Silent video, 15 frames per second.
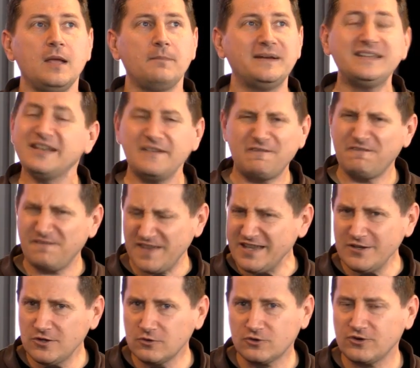But did it
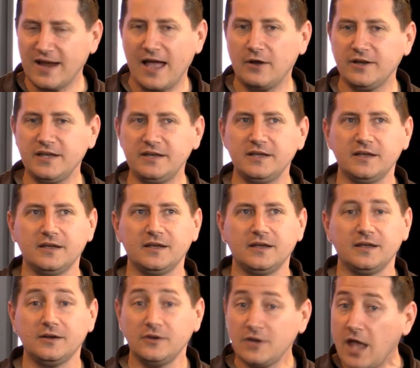feel crowded?
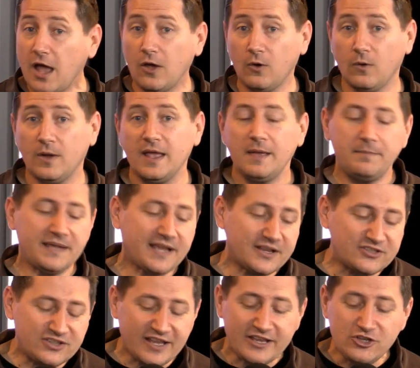No,
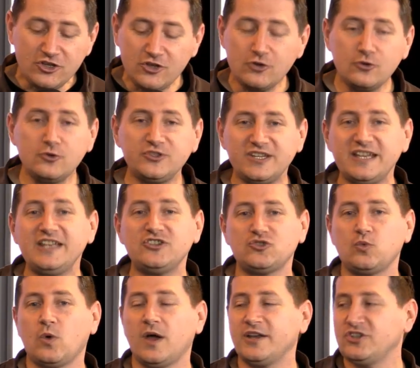because they used
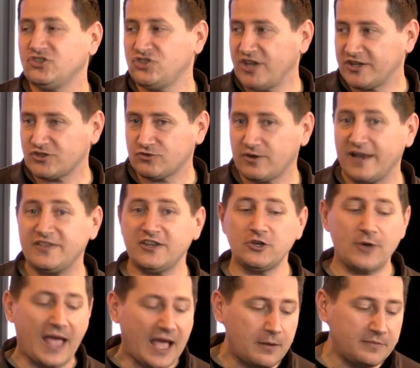each one just right. They
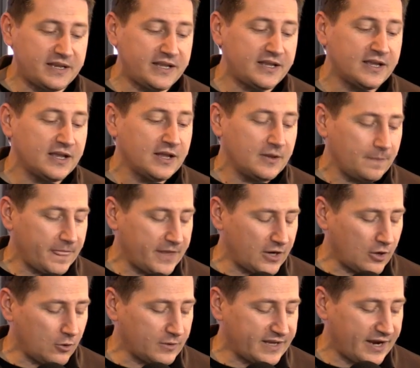knew how many,
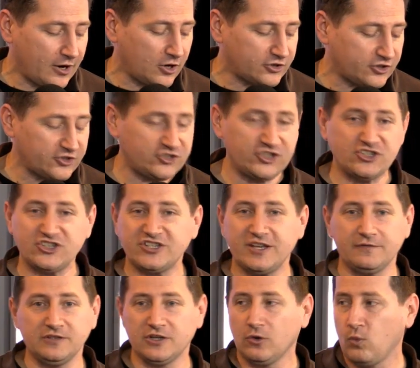you know, characters to just
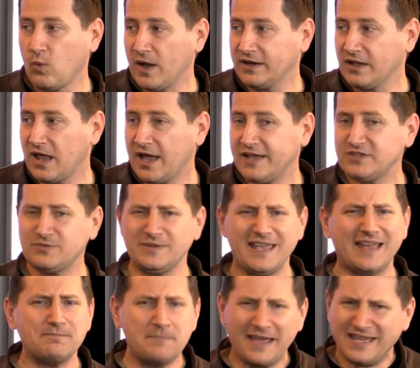give little one lines,
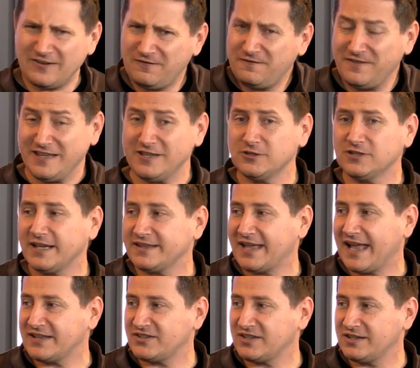yet make it feel like
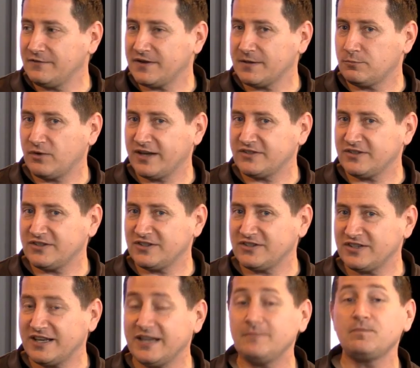they had significant
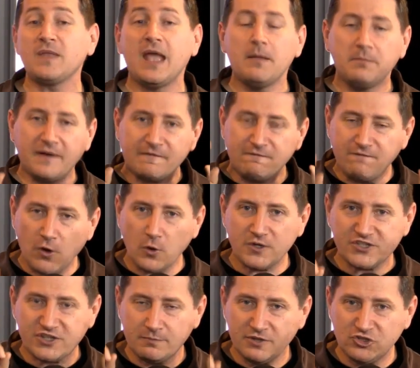presences in it, but
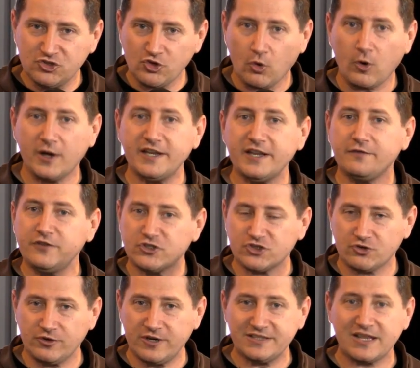focus the majority of your
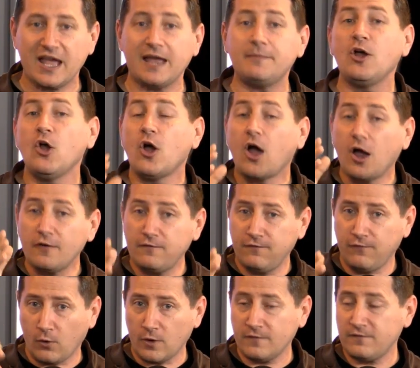screen time on
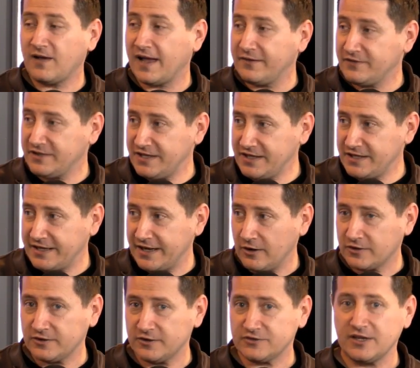four or five key
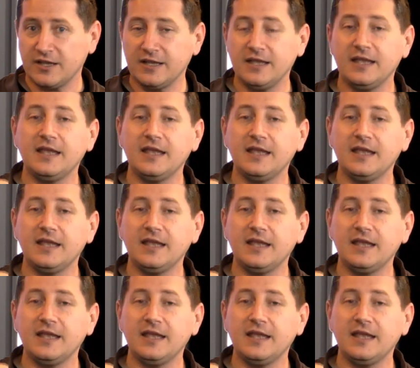characters.